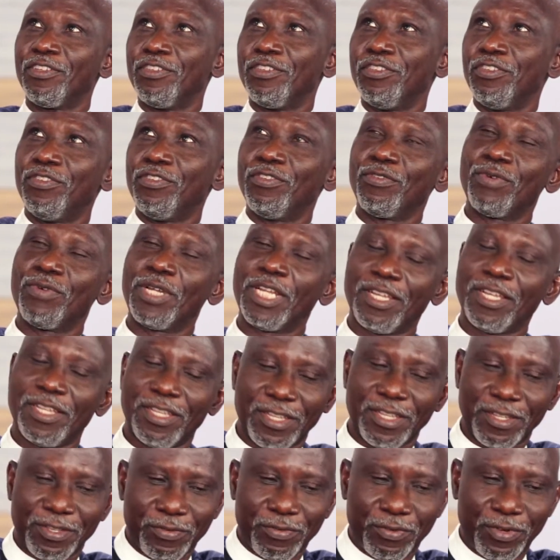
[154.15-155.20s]
You know,
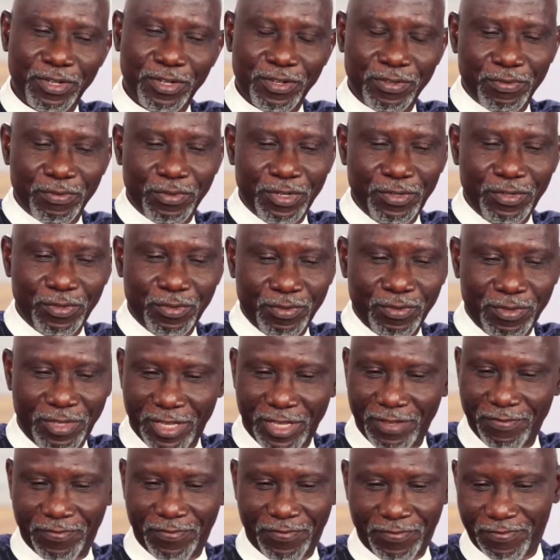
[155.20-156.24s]
when you
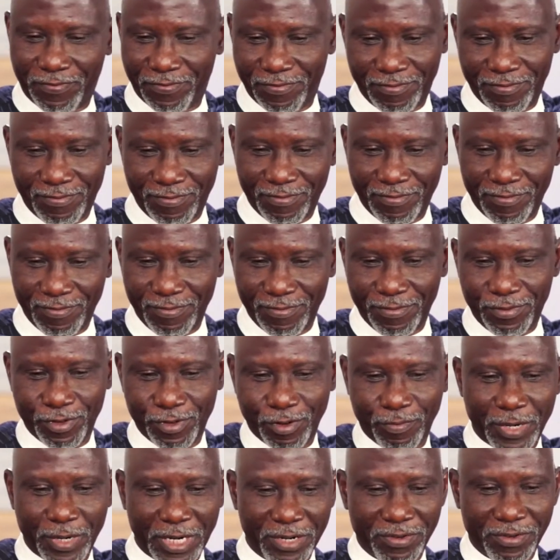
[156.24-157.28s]
give your
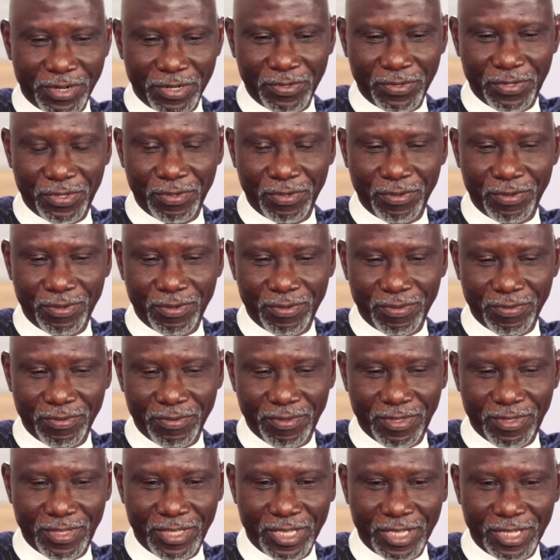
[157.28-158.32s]
background to
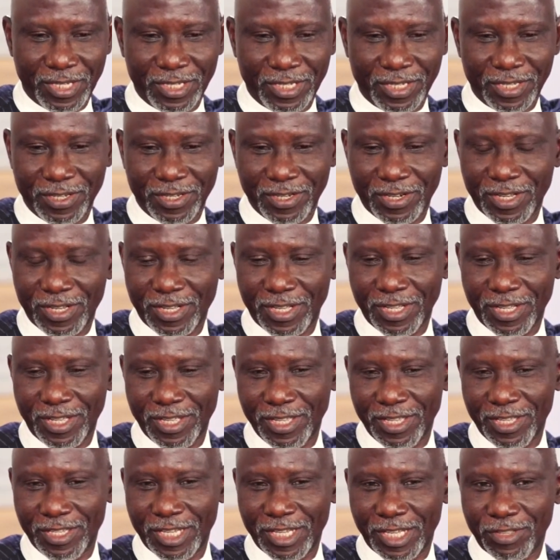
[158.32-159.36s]
theatre,
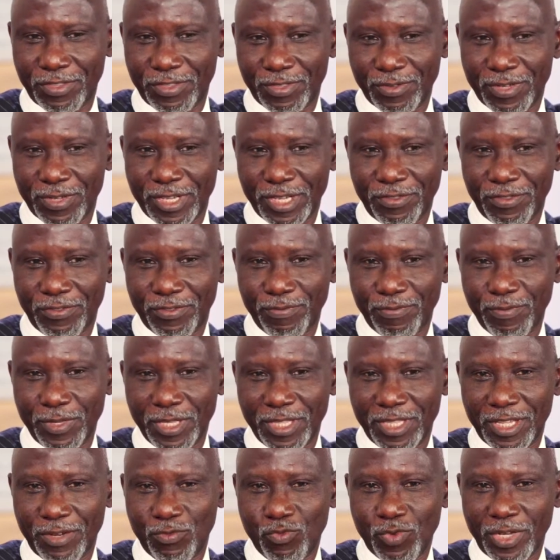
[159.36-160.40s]
it just occurs to me
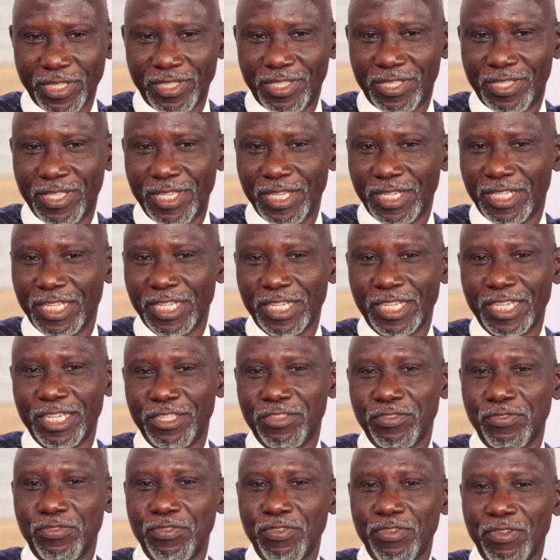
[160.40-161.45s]
that once theatre gets
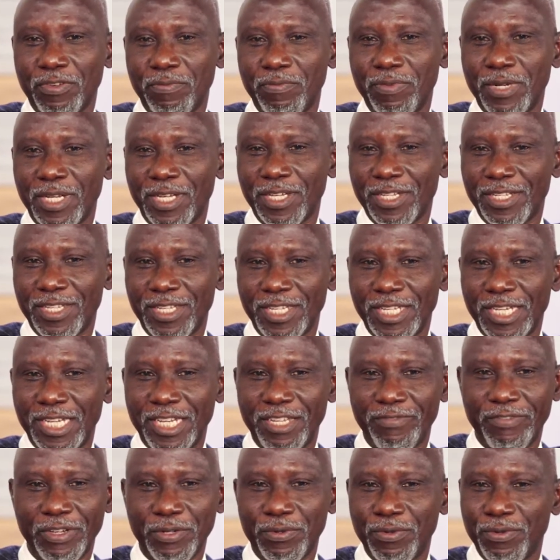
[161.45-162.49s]
into your blood, it
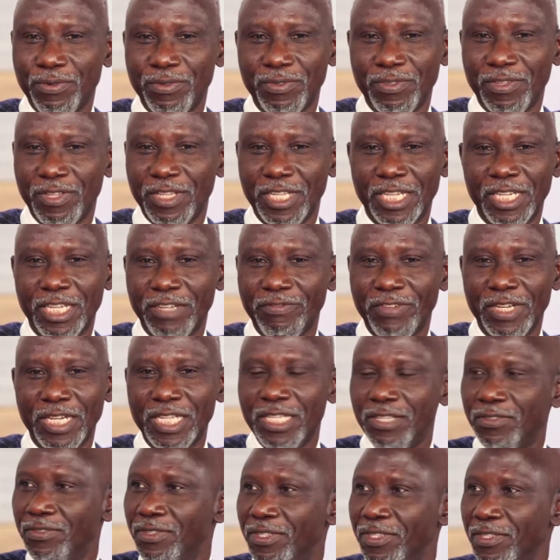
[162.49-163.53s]
never
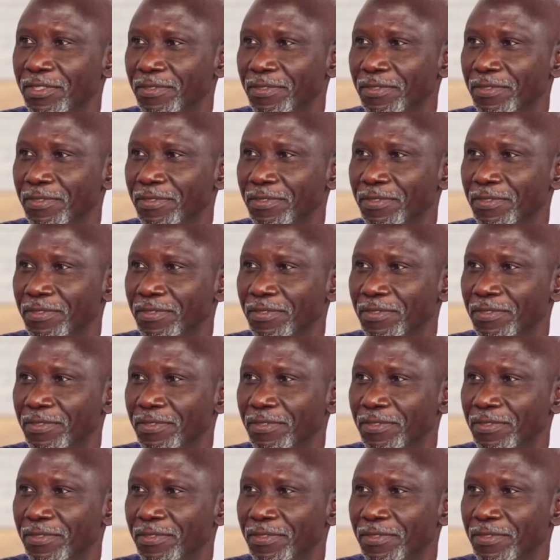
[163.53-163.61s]
leaves.